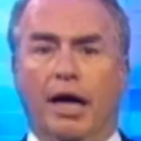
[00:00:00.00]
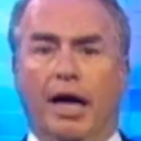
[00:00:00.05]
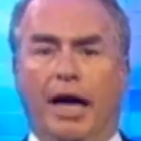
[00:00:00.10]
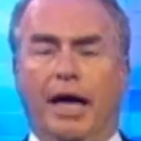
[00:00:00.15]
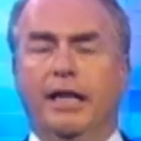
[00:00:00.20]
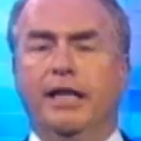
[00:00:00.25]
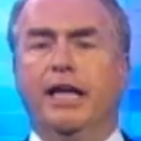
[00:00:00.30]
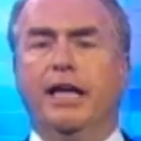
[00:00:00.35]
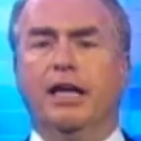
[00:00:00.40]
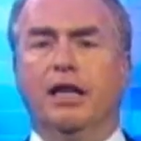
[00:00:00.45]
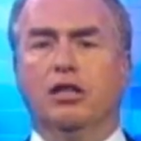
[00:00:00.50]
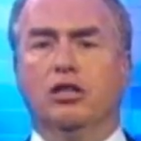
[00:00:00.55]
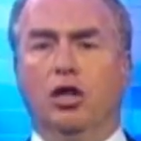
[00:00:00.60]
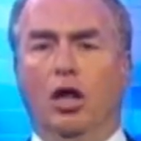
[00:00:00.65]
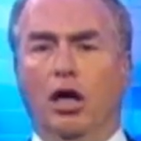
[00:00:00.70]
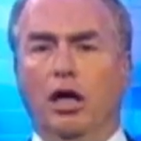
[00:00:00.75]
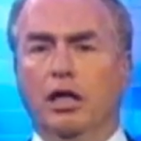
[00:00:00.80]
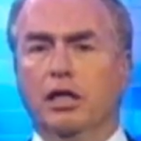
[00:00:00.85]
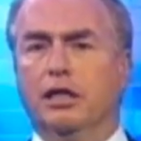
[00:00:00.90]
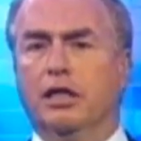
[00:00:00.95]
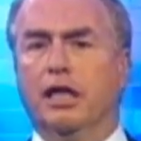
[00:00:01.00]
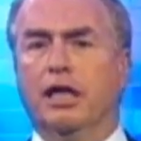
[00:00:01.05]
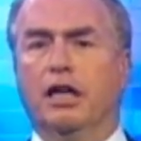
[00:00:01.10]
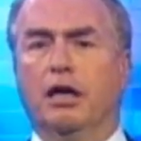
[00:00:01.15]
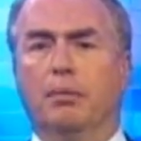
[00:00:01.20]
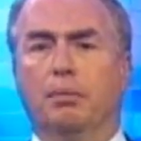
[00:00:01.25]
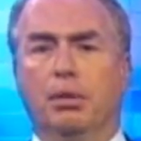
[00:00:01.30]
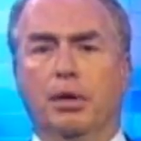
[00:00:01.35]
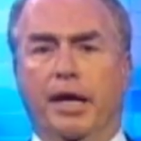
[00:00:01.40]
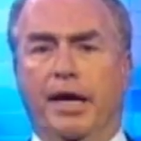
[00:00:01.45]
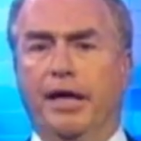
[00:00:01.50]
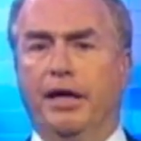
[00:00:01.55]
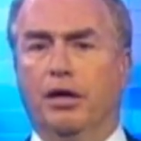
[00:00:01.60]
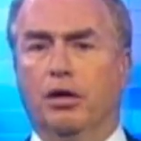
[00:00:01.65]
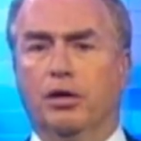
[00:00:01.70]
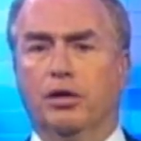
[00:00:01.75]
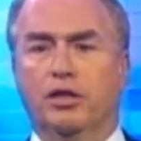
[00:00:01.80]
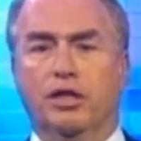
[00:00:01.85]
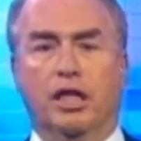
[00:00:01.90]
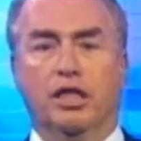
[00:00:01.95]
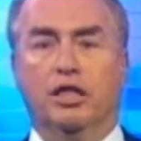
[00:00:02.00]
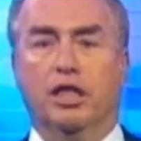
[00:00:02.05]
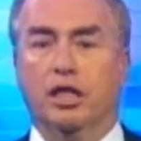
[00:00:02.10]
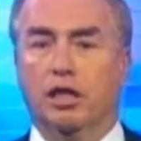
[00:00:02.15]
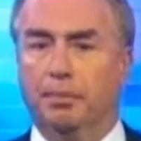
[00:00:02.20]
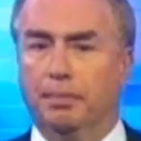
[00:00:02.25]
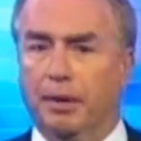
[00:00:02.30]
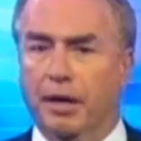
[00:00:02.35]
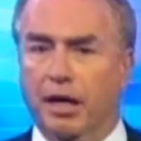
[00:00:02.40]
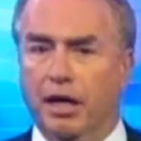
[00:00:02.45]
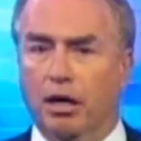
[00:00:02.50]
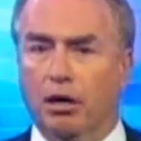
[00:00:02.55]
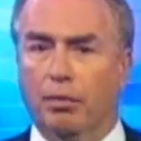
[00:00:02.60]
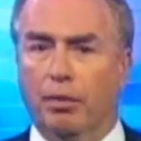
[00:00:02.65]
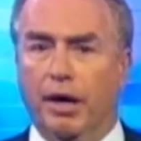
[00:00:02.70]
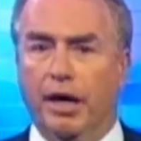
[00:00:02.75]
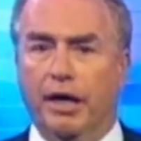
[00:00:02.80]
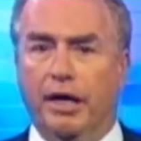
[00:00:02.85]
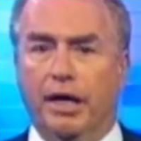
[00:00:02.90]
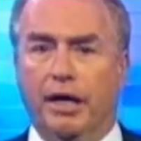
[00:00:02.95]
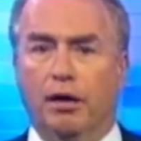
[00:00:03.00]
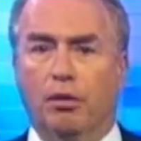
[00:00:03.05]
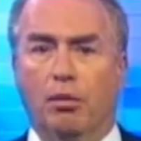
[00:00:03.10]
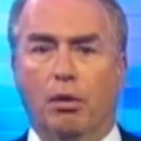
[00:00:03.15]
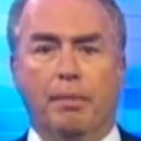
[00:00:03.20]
Indeed, as long as the complainers, such as Peter Reagan,